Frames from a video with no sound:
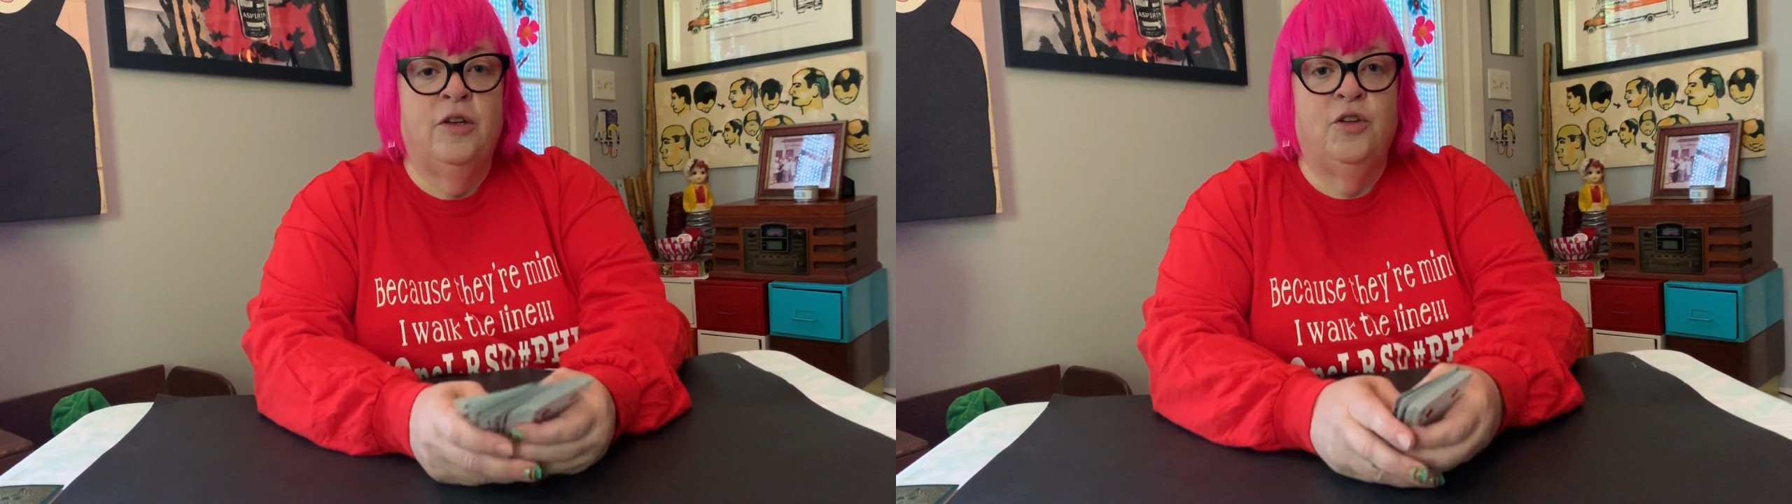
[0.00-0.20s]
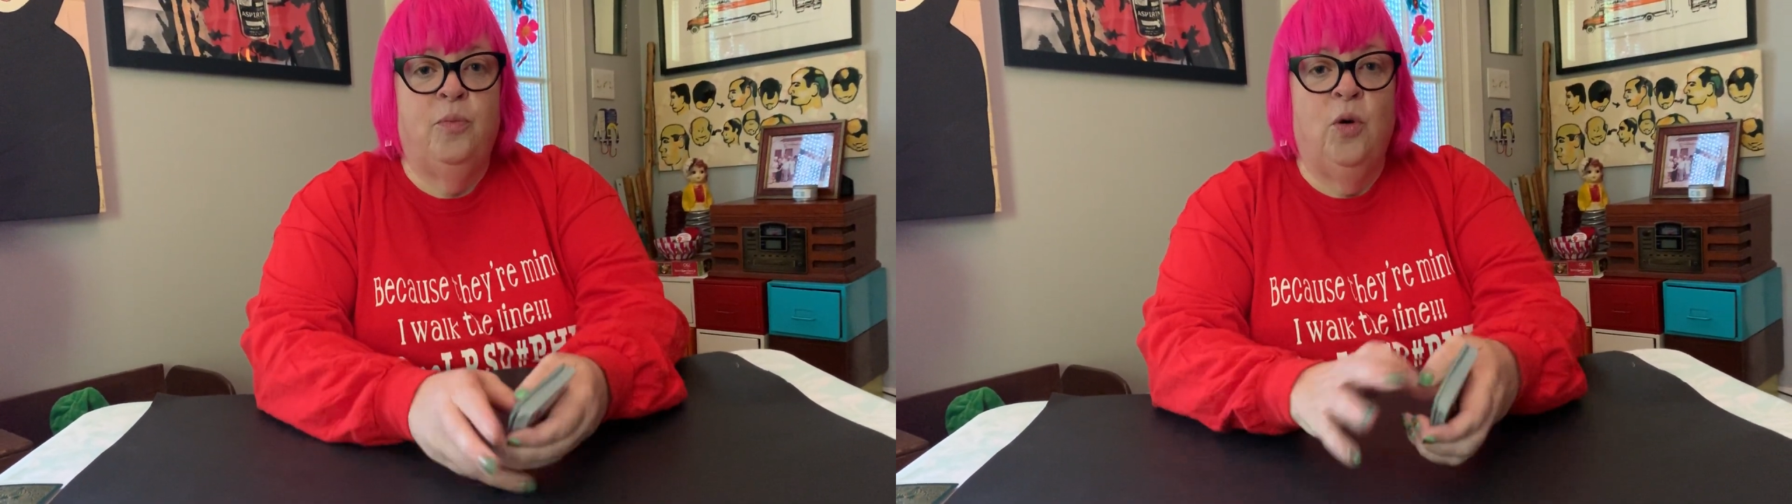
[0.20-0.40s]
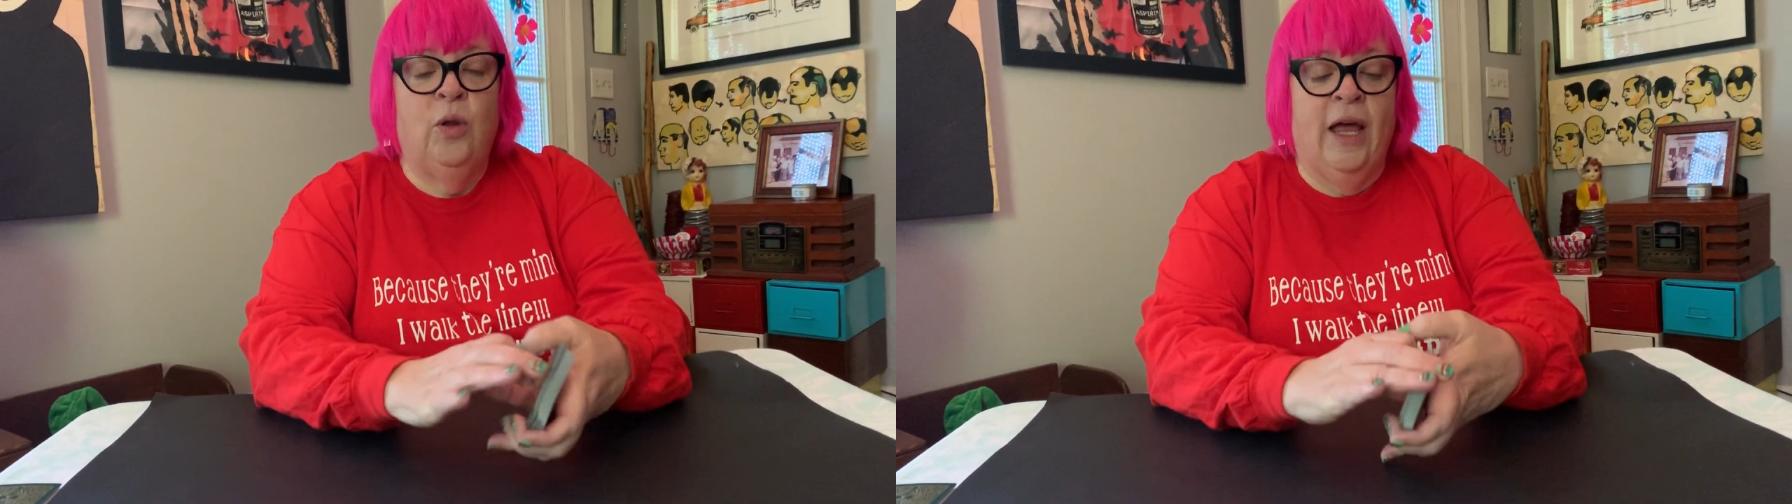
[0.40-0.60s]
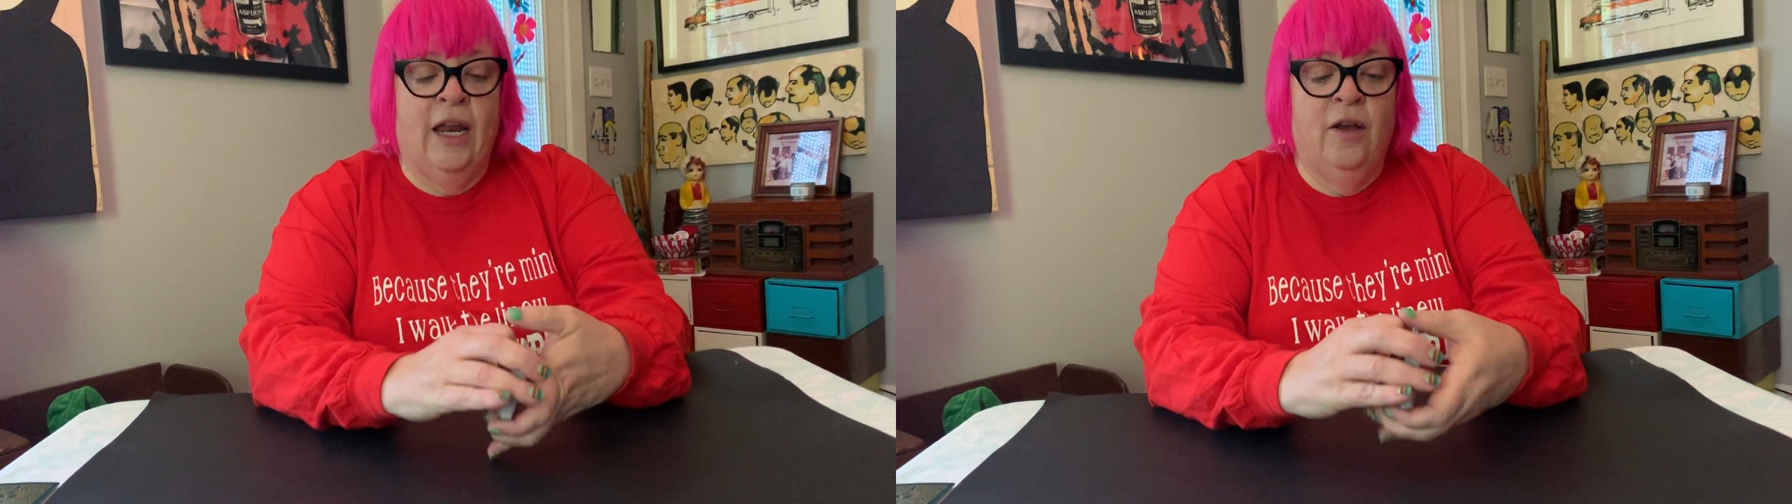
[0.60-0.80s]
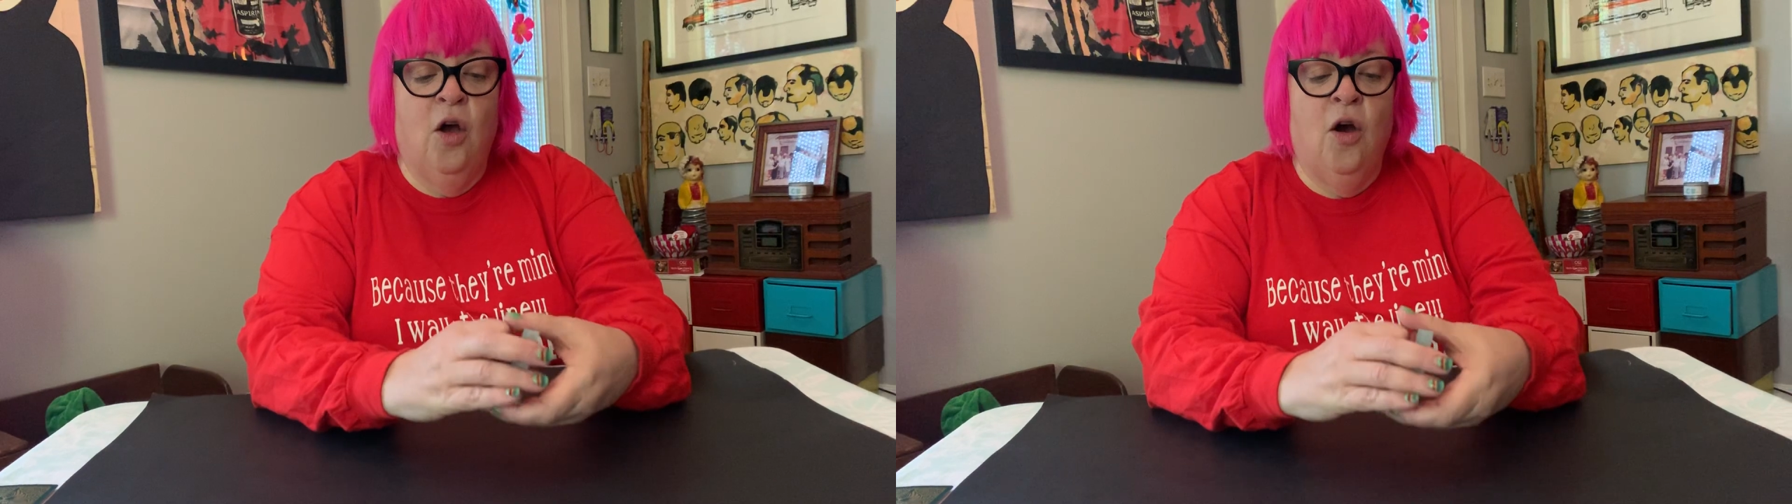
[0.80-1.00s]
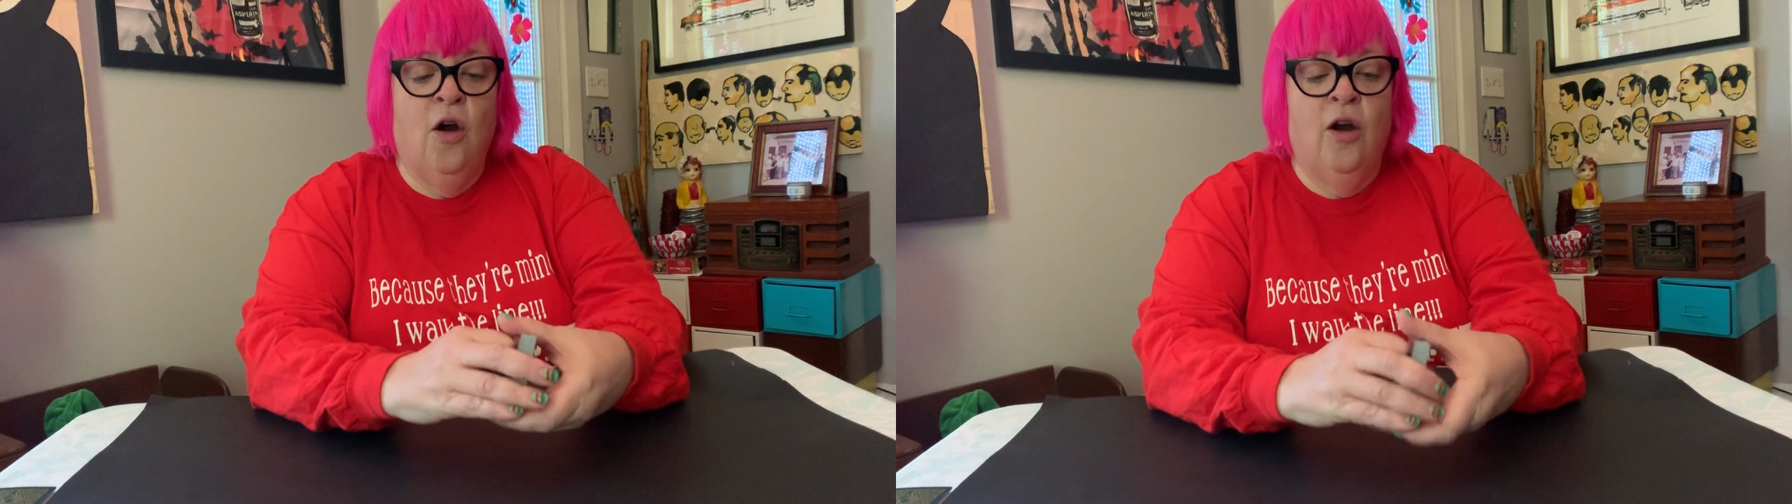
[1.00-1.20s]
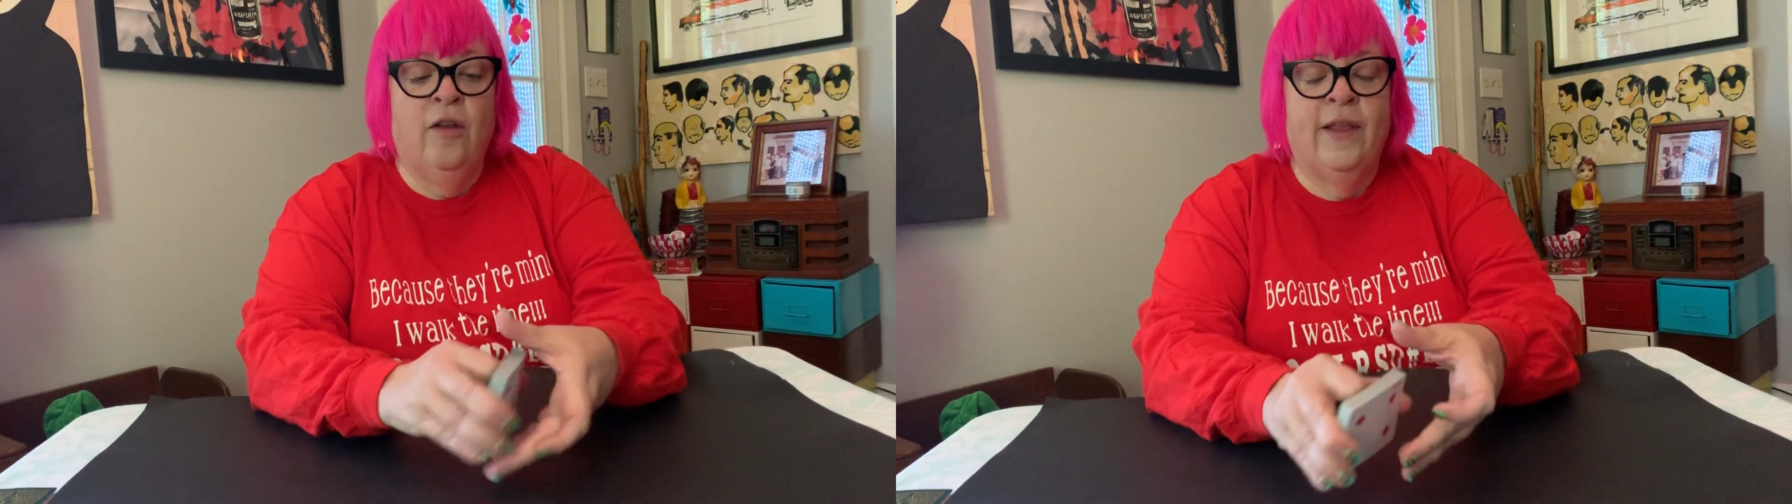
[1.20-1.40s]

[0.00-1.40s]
to pull out a card,